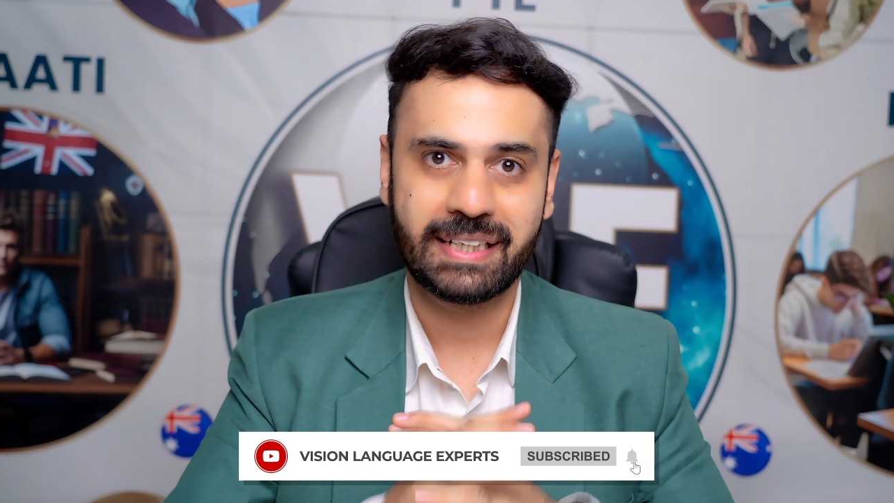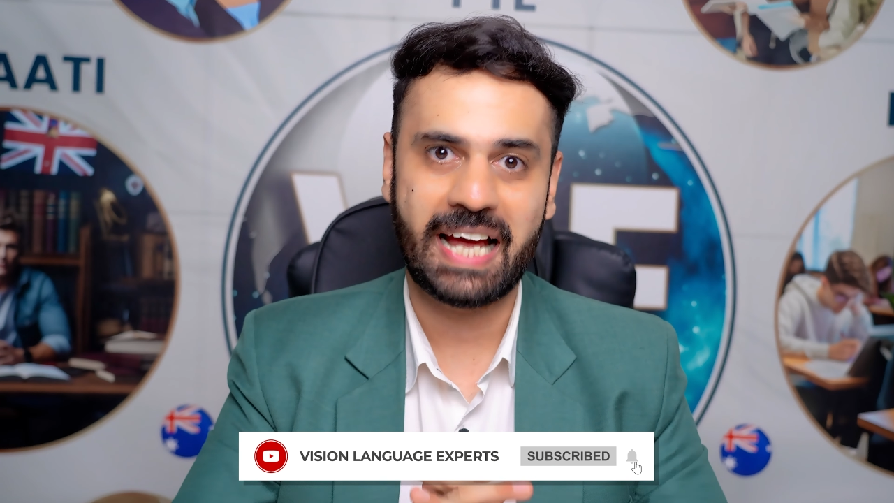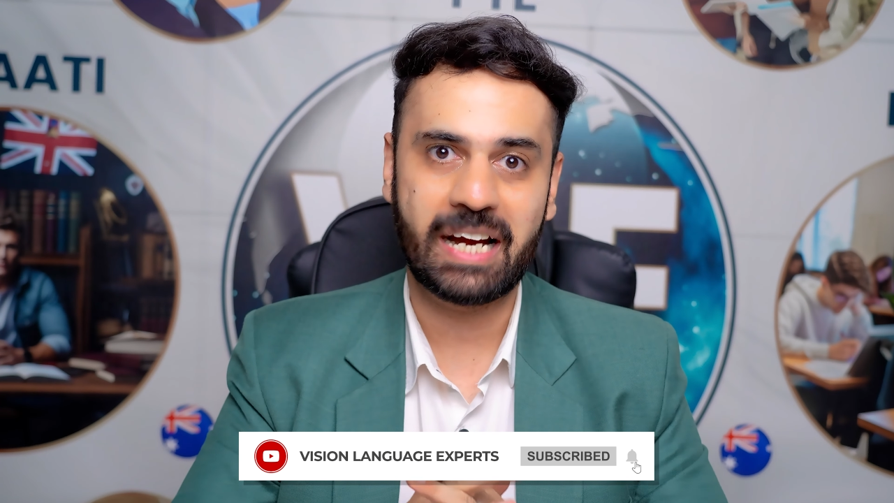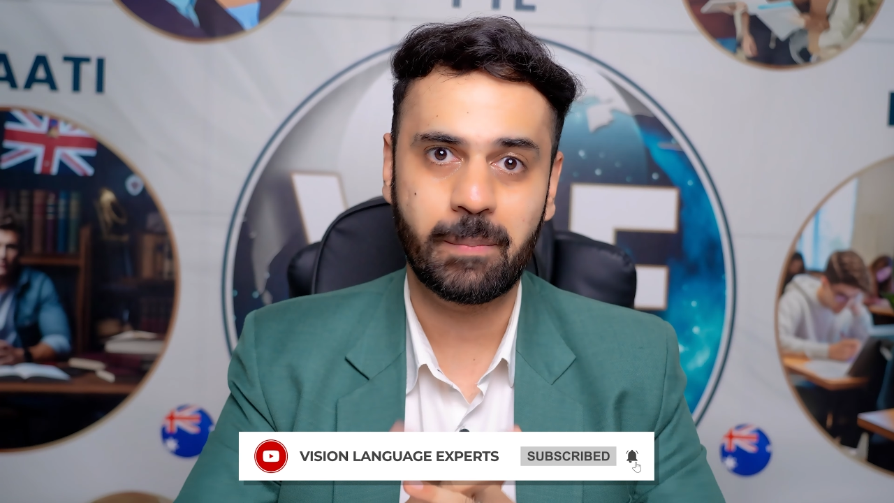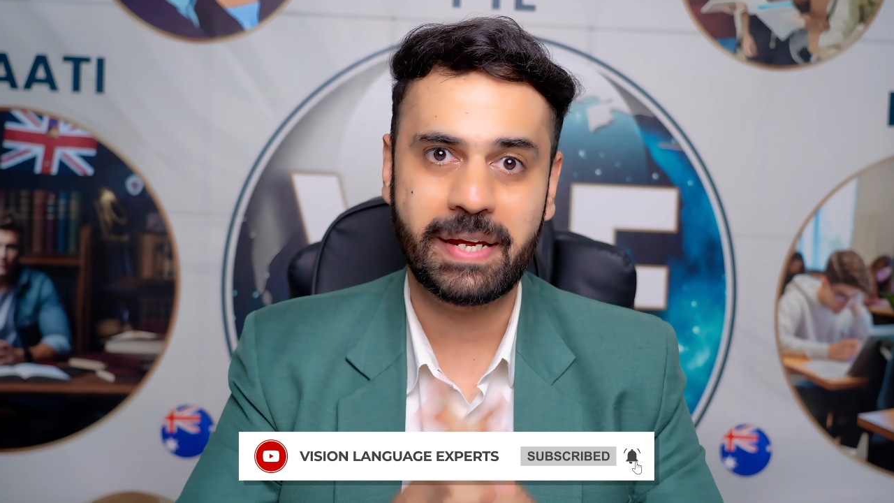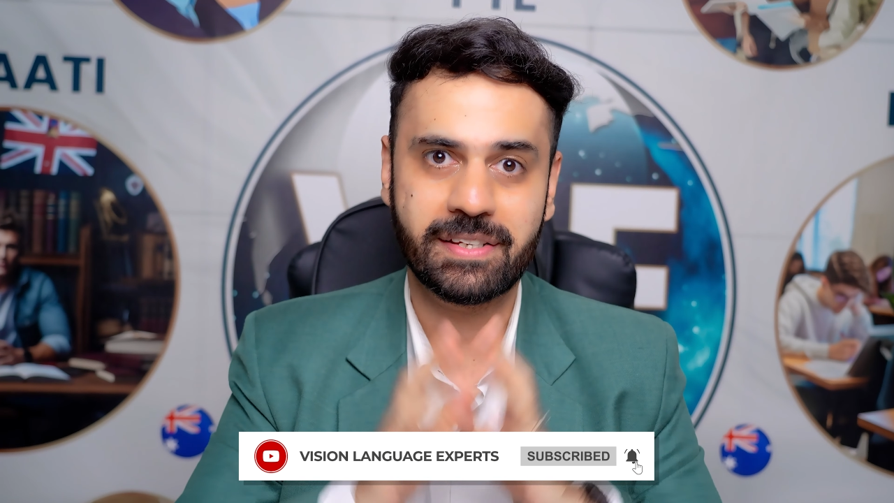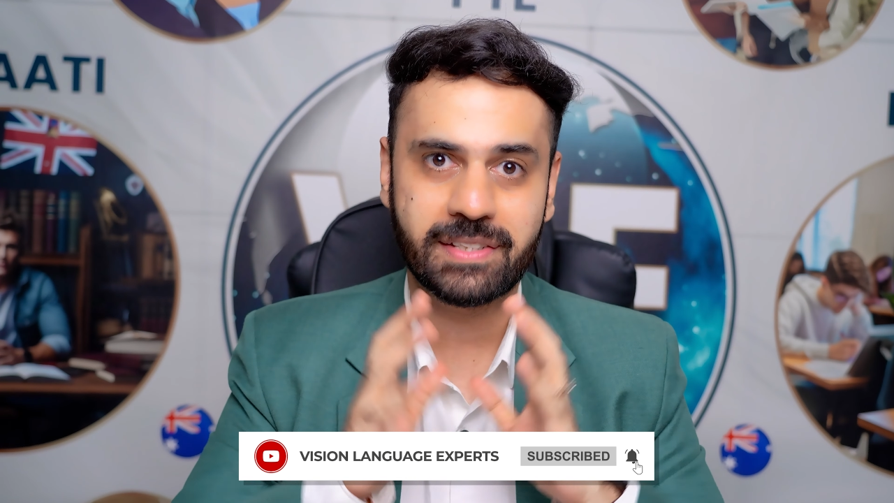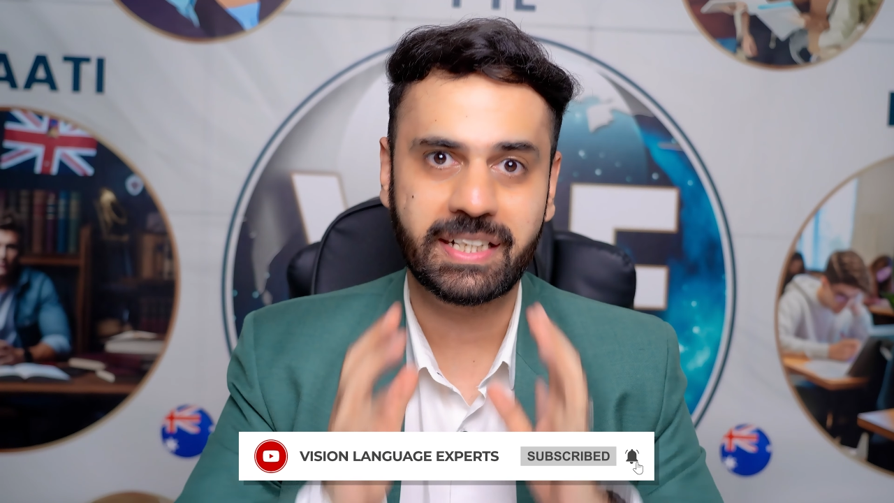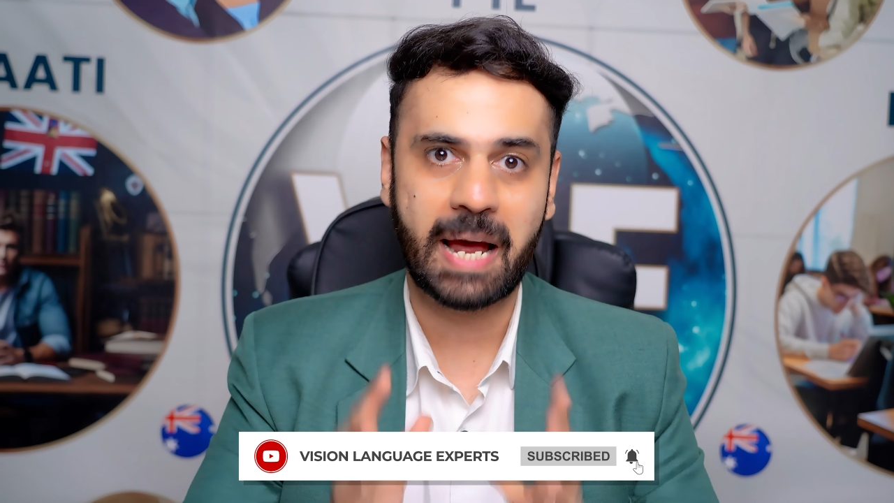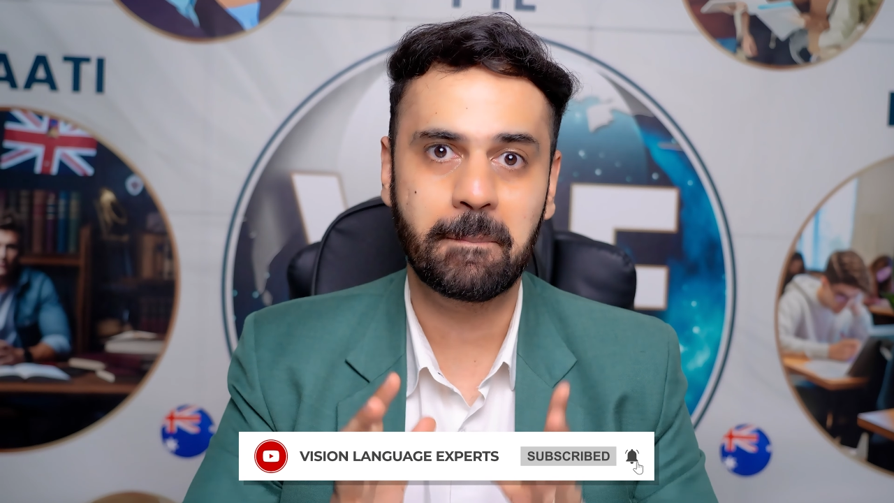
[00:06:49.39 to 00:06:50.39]
That means
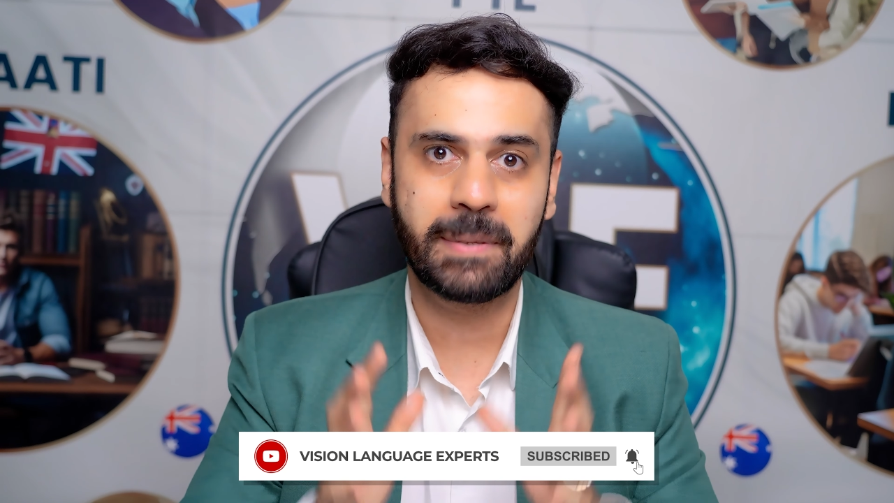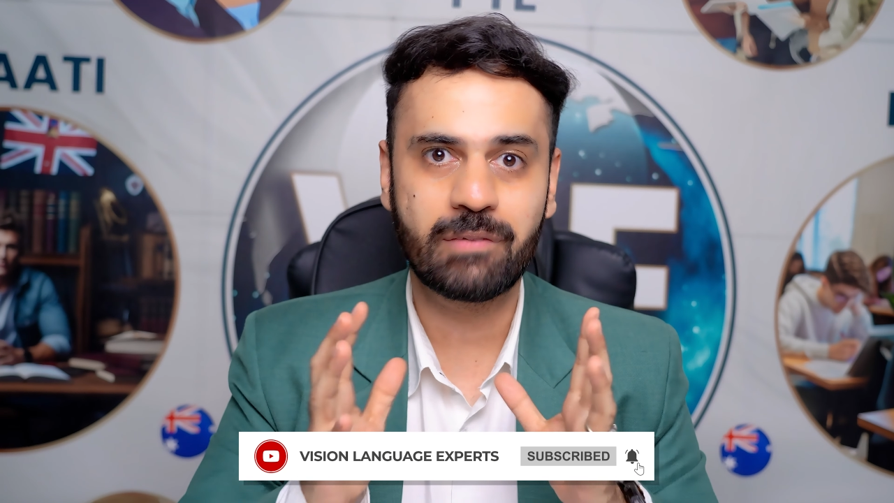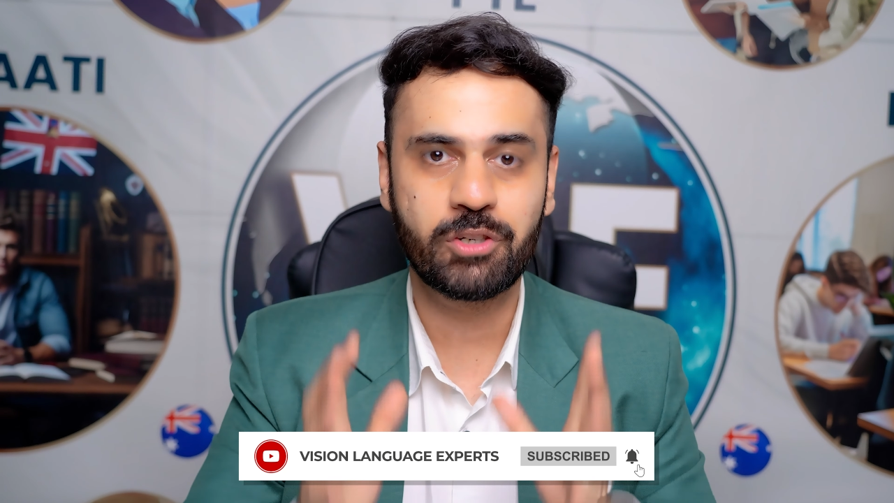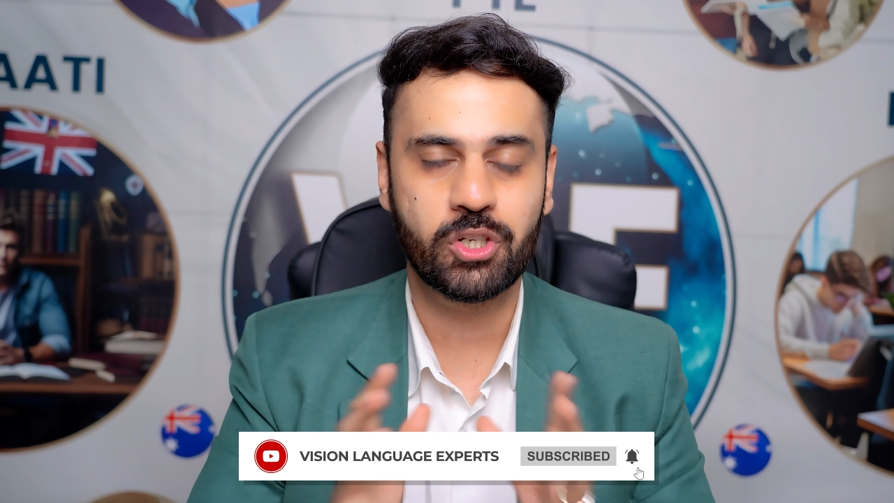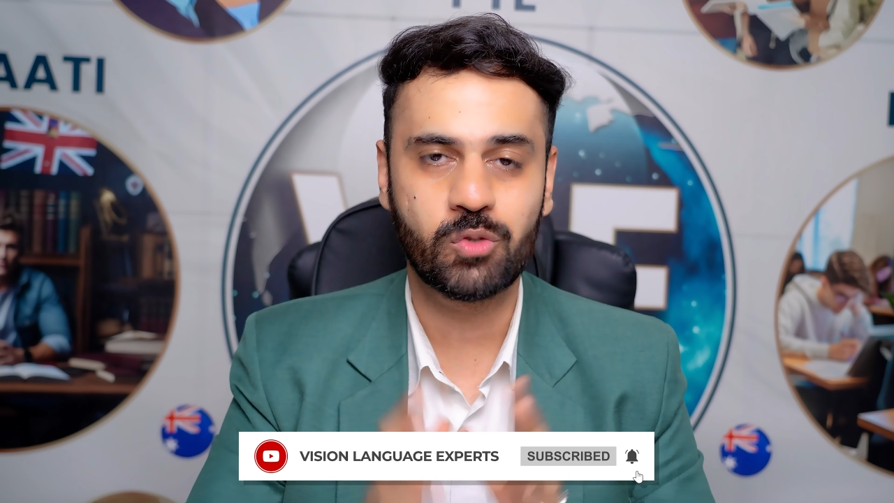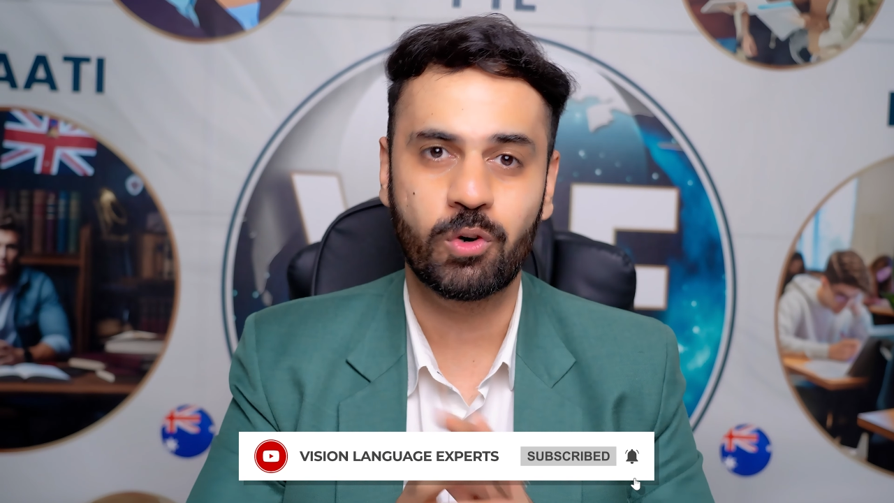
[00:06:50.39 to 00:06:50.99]
the template which is